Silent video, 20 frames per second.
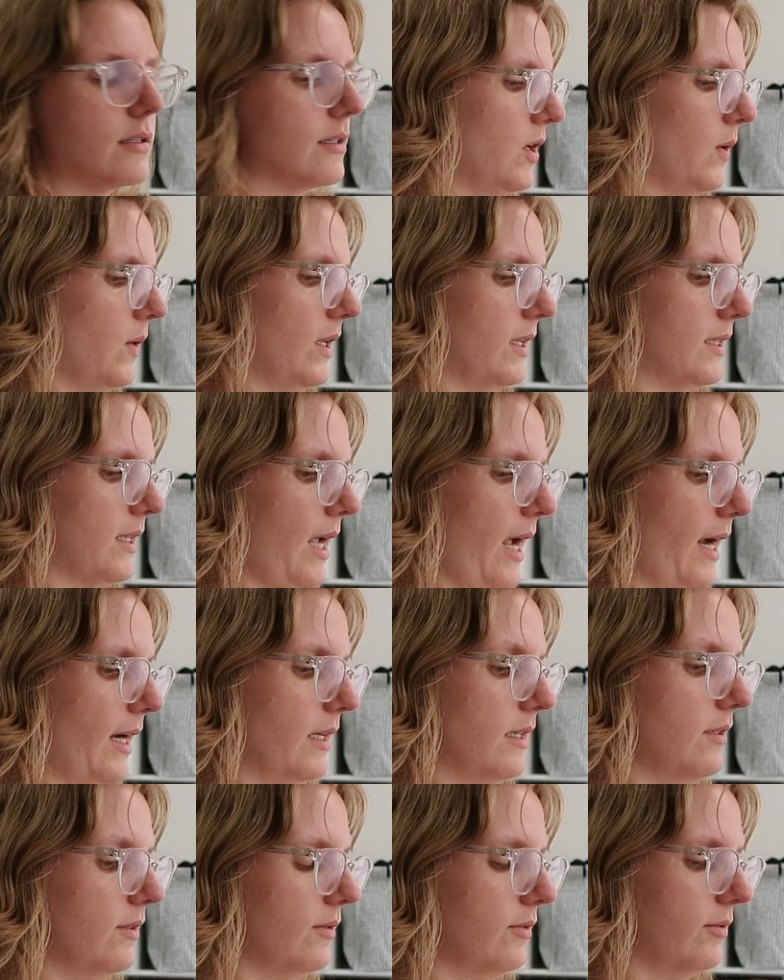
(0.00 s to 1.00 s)
so this
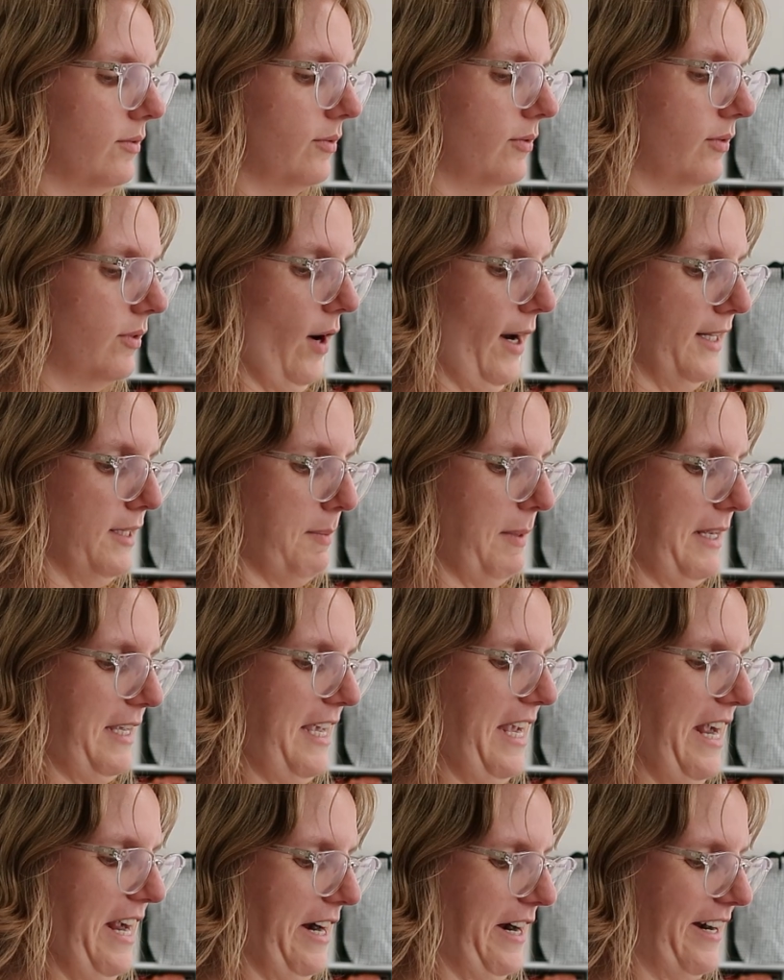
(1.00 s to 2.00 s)
kind of grinds my
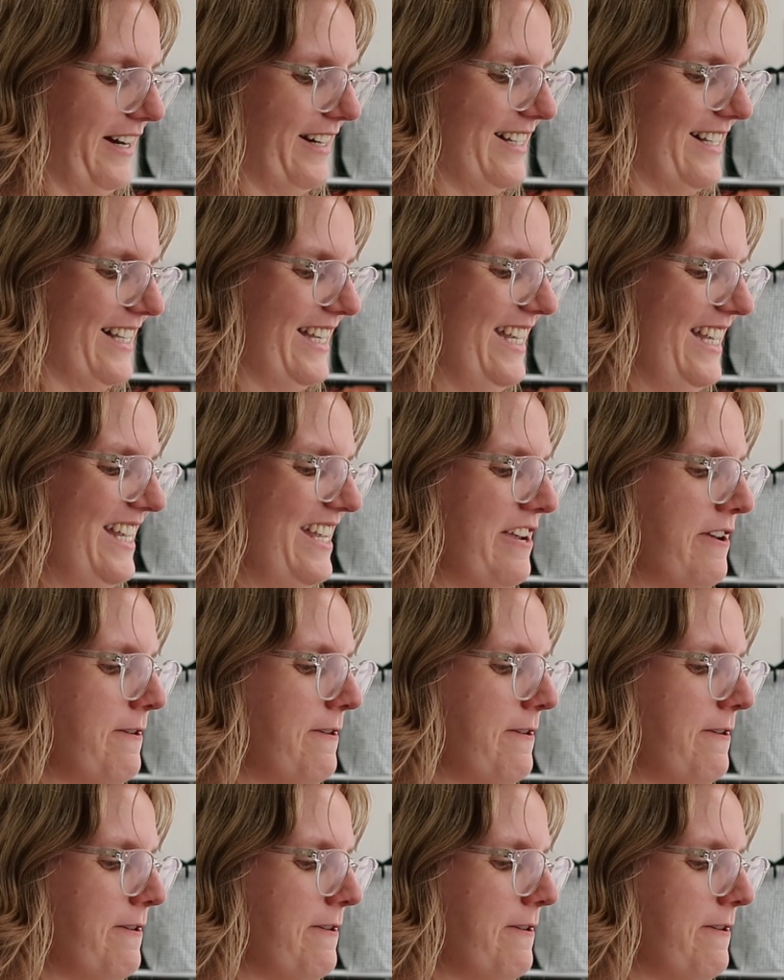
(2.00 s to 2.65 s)
gears.